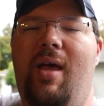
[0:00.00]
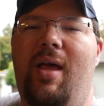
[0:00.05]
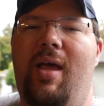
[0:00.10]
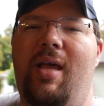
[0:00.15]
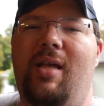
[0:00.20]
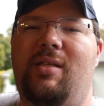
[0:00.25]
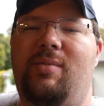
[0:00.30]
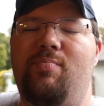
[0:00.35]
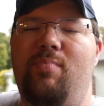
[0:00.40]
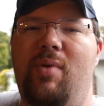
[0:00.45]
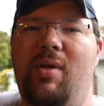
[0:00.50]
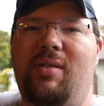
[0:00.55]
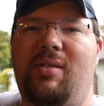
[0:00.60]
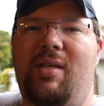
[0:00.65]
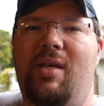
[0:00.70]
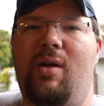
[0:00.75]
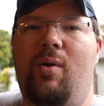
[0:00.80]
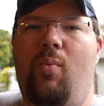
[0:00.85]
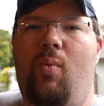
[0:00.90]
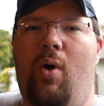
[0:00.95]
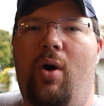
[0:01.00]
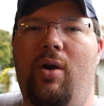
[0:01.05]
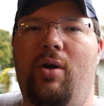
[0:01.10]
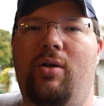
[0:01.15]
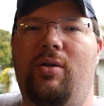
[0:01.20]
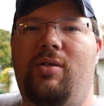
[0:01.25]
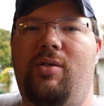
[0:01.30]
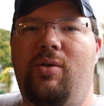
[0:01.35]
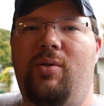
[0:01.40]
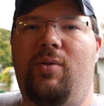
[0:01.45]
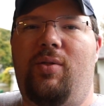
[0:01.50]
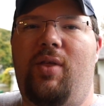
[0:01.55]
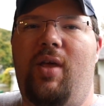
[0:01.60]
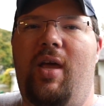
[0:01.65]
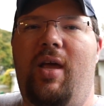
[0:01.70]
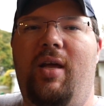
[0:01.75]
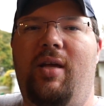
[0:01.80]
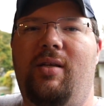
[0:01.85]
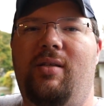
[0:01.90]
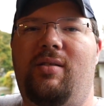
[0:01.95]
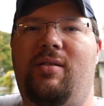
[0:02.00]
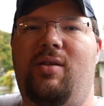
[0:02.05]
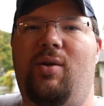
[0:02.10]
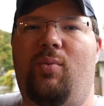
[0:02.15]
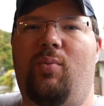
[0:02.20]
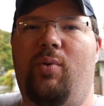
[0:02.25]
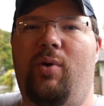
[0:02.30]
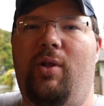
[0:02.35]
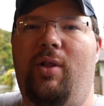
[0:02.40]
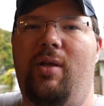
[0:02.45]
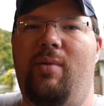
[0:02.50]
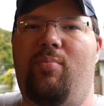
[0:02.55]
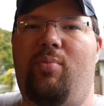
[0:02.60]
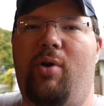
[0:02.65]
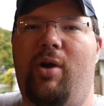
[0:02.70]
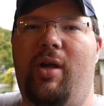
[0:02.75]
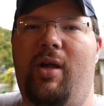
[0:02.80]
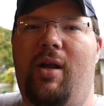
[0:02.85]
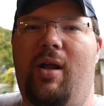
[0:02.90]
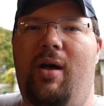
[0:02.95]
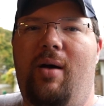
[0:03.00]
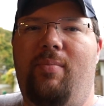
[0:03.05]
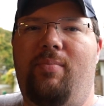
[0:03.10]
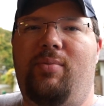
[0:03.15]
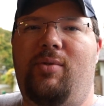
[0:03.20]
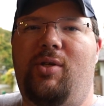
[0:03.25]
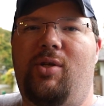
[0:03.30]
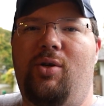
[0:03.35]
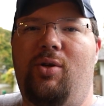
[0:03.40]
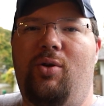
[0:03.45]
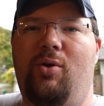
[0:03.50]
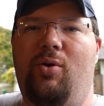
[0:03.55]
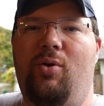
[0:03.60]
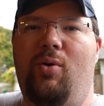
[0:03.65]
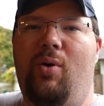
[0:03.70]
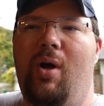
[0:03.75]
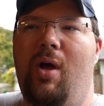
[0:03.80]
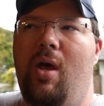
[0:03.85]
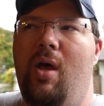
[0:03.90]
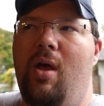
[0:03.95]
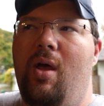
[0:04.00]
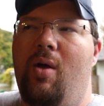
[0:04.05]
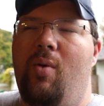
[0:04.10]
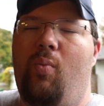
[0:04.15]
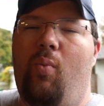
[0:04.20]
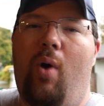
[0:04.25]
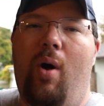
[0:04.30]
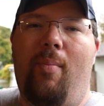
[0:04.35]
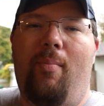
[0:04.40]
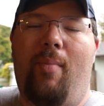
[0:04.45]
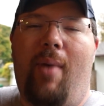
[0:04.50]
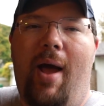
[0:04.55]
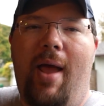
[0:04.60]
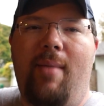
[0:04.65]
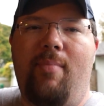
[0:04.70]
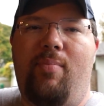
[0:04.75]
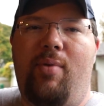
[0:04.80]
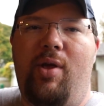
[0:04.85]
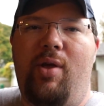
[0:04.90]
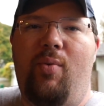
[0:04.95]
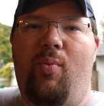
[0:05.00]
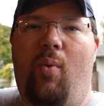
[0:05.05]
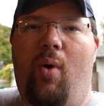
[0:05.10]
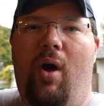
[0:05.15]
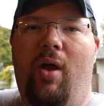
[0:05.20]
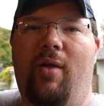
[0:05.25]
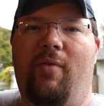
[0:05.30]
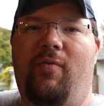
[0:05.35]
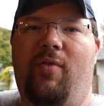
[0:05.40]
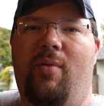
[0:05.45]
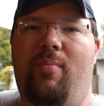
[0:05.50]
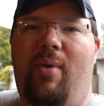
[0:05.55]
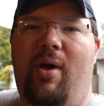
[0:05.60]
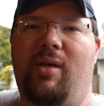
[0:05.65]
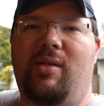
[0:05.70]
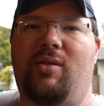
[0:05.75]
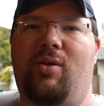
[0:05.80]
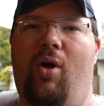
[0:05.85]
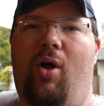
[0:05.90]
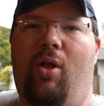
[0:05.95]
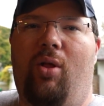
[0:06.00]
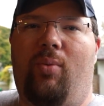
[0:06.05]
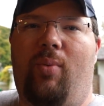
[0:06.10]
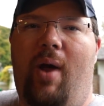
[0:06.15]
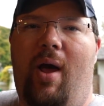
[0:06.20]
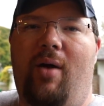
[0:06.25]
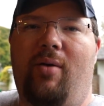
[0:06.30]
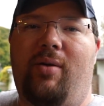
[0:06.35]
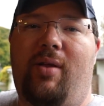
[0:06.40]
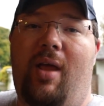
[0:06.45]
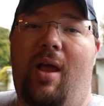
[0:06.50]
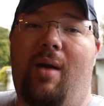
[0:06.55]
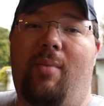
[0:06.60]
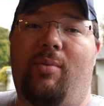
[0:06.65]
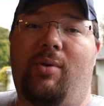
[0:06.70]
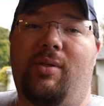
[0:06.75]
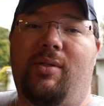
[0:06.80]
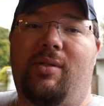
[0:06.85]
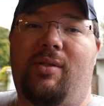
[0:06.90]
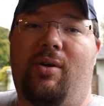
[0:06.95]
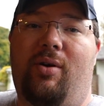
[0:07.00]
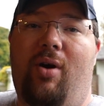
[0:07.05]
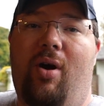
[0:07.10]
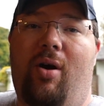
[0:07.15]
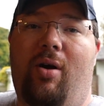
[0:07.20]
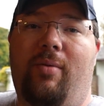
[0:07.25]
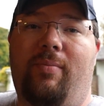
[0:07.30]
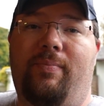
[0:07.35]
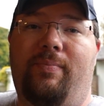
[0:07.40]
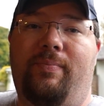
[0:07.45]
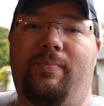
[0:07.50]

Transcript: it's missing one or two things to really bring it up to what might be one of the best all-around cameras there are.